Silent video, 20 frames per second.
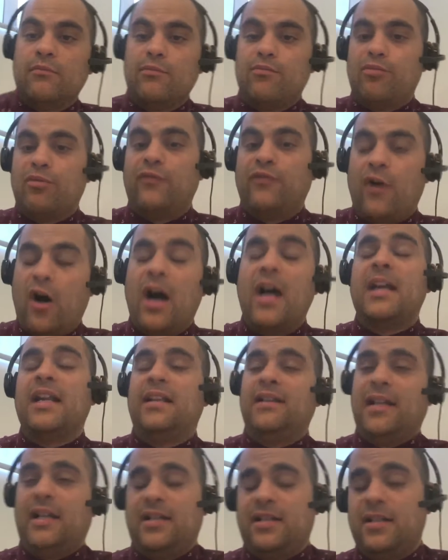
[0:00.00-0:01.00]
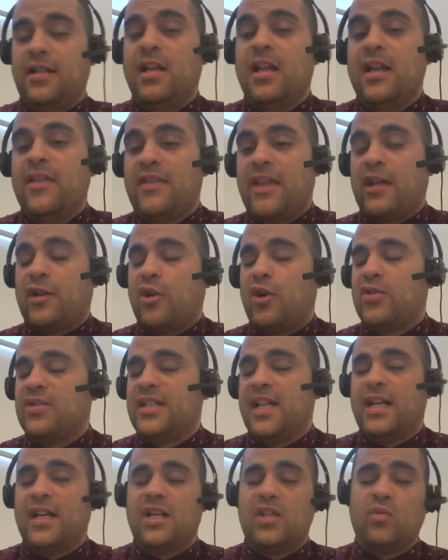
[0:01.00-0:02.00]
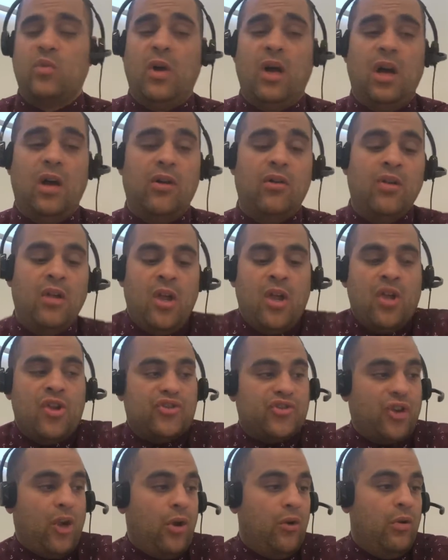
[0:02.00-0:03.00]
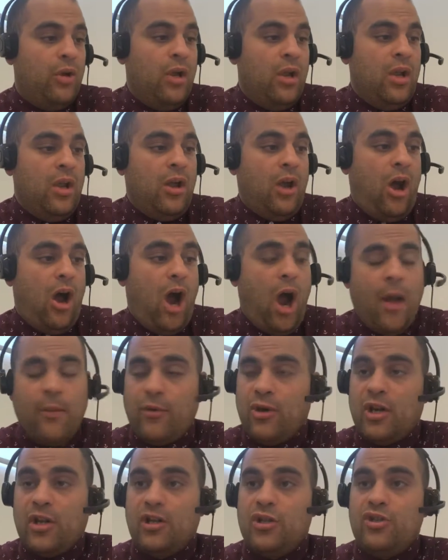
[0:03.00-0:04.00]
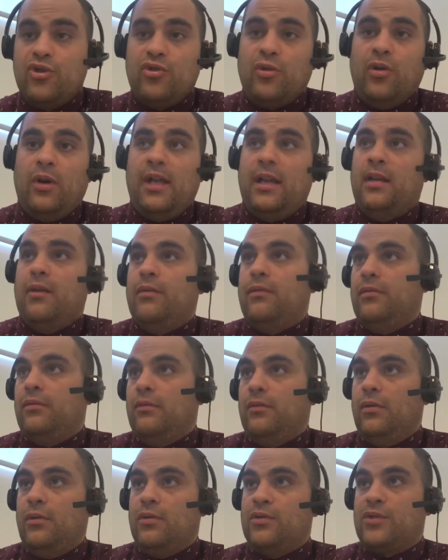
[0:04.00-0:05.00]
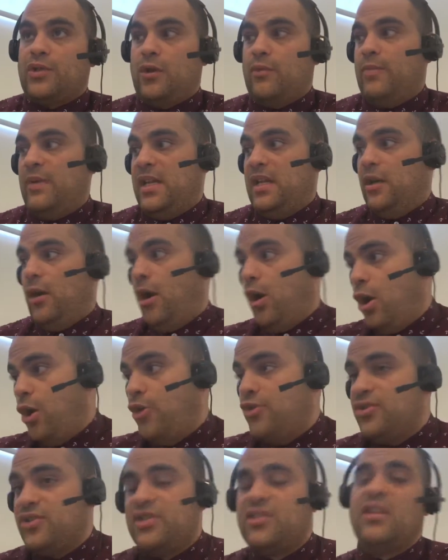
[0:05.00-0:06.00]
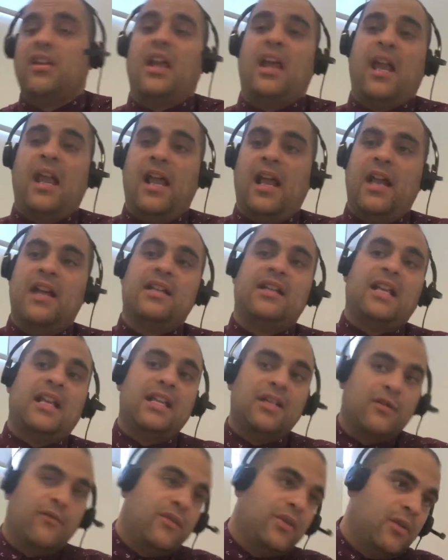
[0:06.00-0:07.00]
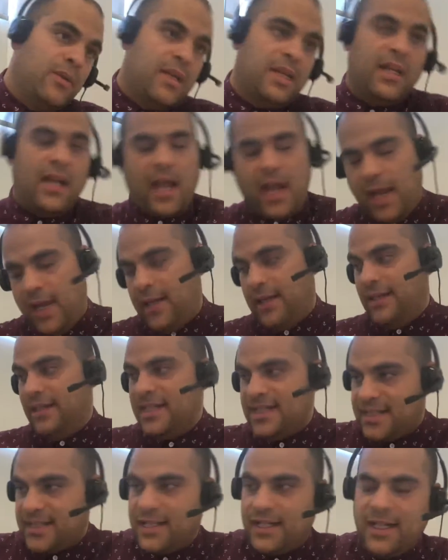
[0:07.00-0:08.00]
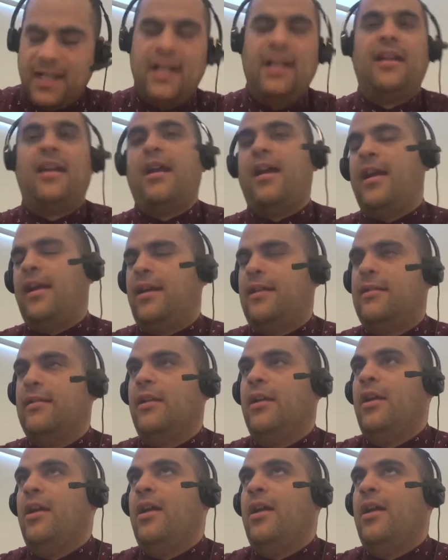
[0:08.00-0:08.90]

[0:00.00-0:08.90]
providing that content as well. So I'm going to enjoy also being a host and interviewing and listening and